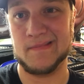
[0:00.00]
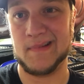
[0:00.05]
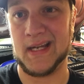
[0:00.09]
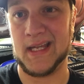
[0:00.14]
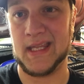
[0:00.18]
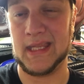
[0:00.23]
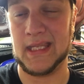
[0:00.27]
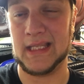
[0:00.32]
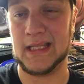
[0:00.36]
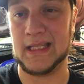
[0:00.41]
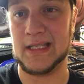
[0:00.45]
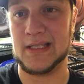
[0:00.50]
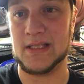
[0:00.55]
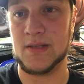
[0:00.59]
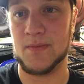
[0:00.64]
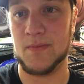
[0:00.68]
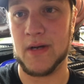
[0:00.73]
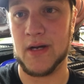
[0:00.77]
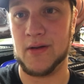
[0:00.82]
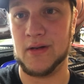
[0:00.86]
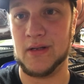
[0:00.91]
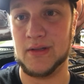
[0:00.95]
I think that's
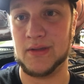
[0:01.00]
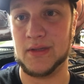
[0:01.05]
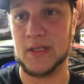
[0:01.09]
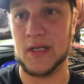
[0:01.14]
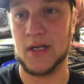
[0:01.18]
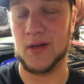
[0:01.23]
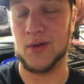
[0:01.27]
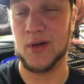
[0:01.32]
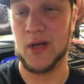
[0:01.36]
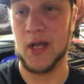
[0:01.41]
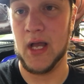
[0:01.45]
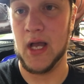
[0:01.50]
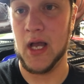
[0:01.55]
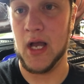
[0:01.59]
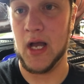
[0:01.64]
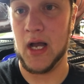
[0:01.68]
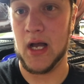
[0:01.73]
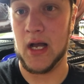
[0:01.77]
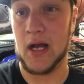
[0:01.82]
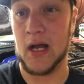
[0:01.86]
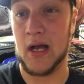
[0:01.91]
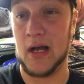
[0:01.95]
about it, though.
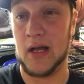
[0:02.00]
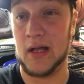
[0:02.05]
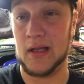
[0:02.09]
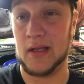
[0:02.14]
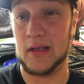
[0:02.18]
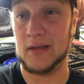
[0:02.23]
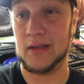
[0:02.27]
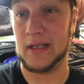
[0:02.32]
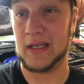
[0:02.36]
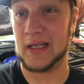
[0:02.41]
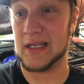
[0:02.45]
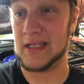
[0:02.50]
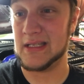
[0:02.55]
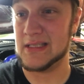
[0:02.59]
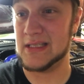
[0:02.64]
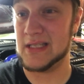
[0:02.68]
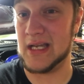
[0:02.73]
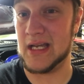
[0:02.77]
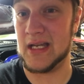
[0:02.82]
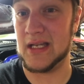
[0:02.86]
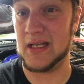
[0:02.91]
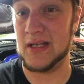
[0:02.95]
Like I
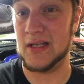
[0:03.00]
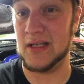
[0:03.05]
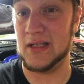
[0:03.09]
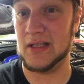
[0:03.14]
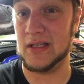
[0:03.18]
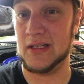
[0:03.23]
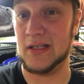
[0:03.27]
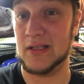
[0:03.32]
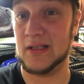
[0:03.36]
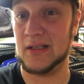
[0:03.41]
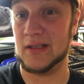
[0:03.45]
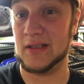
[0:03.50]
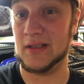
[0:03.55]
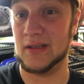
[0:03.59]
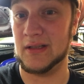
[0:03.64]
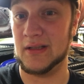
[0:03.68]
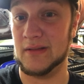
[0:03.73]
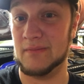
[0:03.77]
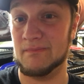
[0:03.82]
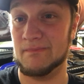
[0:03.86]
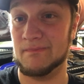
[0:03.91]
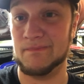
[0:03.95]
said,
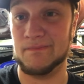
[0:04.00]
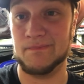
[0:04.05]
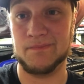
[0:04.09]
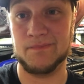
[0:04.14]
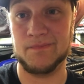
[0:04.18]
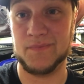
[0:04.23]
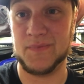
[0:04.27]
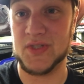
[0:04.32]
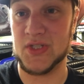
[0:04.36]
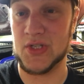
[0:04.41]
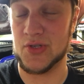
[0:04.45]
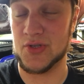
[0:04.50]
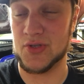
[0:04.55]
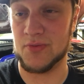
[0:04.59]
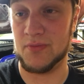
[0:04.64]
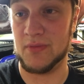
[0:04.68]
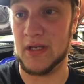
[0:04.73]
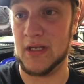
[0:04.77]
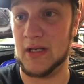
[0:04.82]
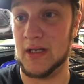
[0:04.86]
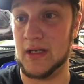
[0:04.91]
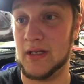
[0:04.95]
social
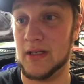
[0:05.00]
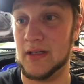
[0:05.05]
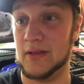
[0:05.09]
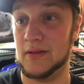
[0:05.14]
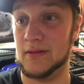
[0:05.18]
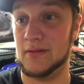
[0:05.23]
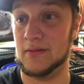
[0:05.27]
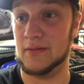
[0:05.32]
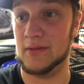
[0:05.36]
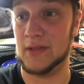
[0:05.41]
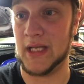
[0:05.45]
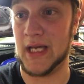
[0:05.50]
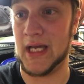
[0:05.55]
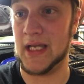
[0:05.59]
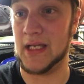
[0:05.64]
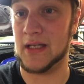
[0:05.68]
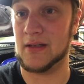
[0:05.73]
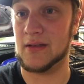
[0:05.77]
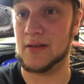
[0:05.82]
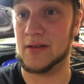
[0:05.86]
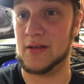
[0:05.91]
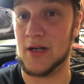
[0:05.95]
media,
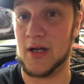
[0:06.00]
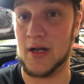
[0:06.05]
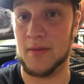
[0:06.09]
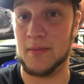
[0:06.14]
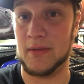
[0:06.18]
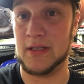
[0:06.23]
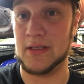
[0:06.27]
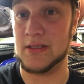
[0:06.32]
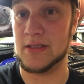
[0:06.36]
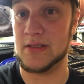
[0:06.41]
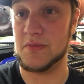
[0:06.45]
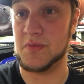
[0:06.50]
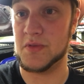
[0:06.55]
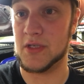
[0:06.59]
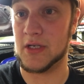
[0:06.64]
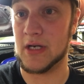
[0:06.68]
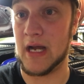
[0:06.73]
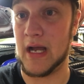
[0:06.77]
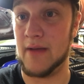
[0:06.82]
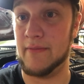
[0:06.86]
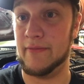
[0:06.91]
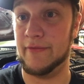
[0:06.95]
like, comment,
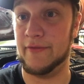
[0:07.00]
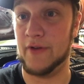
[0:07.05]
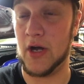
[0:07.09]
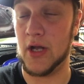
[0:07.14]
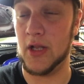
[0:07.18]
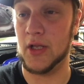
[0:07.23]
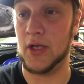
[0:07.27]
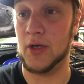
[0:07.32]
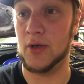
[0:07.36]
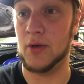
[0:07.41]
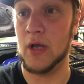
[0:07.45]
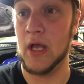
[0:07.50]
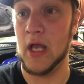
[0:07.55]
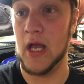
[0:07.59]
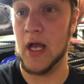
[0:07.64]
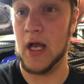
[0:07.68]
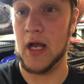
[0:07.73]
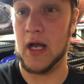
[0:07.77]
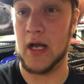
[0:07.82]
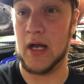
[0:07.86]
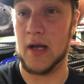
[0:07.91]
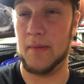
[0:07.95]
subscribe, follow.
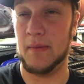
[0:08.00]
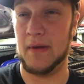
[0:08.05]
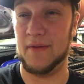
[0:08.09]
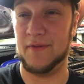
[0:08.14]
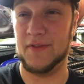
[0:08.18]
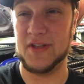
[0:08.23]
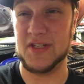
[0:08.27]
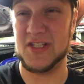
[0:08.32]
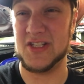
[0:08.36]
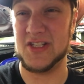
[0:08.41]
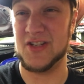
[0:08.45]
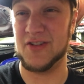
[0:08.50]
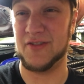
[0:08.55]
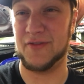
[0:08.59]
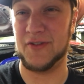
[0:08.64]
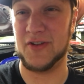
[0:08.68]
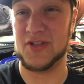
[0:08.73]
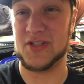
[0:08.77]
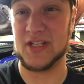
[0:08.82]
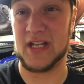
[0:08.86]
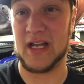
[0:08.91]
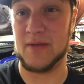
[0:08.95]
If this is your
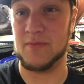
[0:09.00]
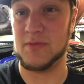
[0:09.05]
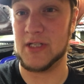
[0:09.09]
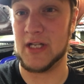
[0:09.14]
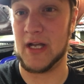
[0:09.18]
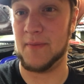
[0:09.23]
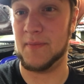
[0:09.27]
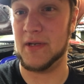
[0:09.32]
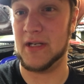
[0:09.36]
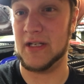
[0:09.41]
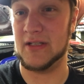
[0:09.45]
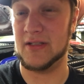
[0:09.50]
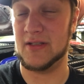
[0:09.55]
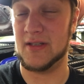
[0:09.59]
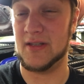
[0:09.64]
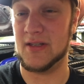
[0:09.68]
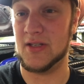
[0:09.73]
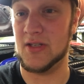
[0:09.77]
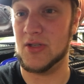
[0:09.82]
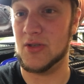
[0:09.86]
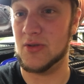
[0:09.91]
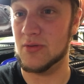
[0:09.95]
first time stopping into
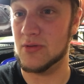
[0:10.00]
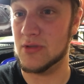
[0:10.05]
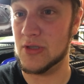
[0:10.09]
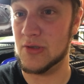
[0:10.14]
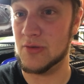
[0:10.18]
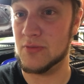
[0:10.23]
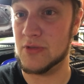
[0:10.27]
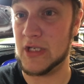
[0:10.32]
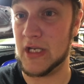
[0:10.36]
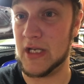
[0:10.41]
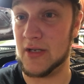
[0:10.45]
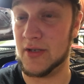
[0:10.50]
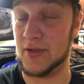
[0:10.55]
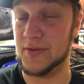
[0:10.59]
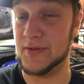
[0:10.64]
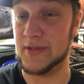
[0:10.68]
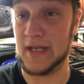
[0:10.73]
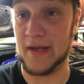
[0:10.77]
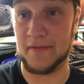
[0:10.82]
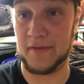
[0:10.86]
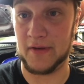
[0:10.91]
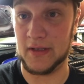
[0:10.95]
the YouTube channel,
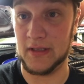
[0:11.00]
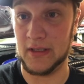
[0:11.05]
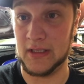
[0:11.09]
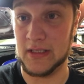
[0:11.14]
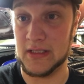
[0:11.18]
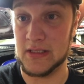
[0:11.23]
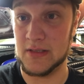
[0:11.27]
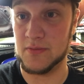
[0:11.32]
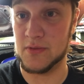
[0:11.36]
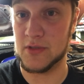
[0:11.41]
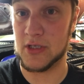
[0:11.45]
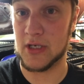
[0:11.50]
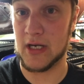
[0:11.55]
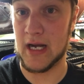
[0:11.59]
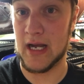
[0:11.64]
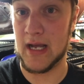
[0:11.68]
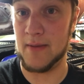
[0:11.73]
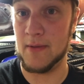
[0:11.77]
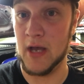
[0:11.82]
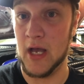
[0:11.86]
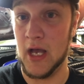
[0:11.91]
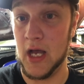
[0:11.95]
definitely
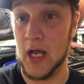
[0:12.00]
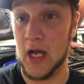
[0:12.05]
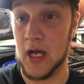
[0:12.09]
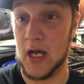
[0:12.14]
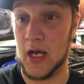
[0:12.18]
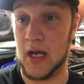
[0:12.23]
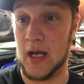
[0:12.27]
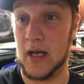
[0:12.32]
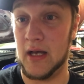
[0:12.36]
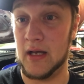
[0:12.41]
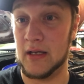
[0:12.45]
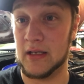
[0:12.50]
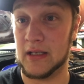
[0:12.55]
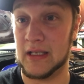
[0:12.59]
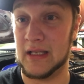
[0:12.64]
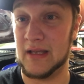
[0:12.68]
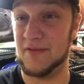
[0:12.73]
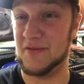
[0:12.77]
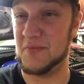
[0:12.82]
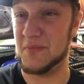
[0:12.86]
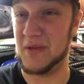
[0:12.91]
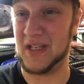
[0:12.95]
subscribe.
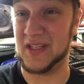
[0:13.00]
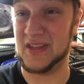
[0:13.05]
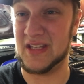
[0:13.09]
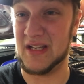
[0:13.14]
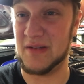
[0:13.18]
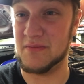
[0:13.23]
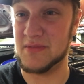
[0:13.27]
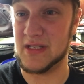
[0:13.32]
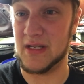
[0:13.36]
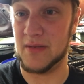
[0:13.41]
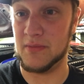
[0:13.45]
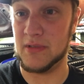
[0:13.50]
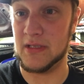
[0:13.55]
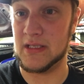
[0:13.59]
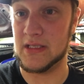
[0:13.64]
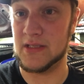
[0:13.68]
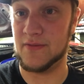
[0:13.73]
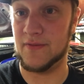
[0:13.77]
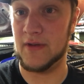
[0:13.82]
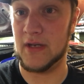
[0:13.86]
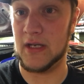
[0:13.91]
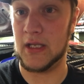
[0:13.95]
Give a big thumbs up to
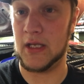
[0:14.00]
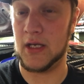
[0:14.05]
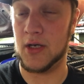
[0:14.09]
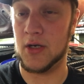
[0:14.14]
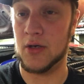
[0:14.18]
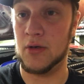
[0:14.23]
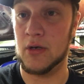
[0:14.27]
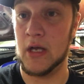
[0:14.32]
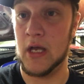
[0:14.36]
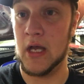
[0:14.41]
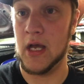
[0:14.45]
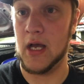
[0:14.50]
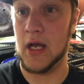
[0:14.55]
this video.